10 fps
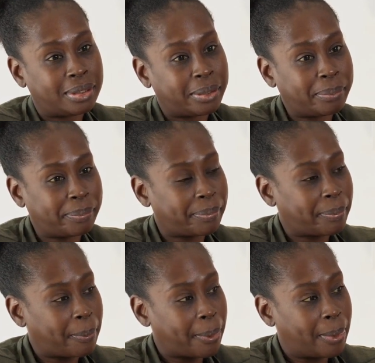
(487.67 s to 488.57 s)
Yep.
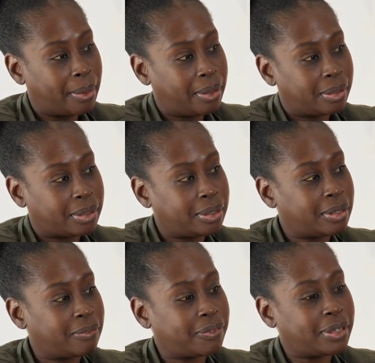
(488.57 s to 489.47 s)

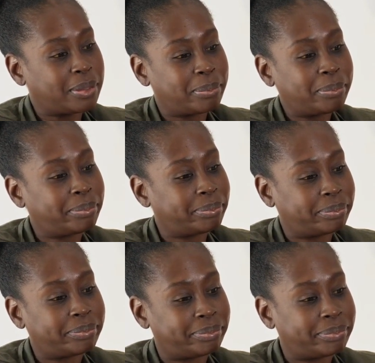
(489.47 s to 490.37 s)
Cooking for them.
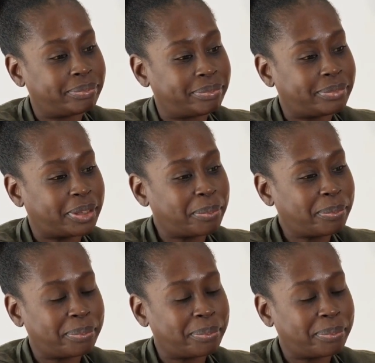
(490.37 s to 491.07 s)
Yep.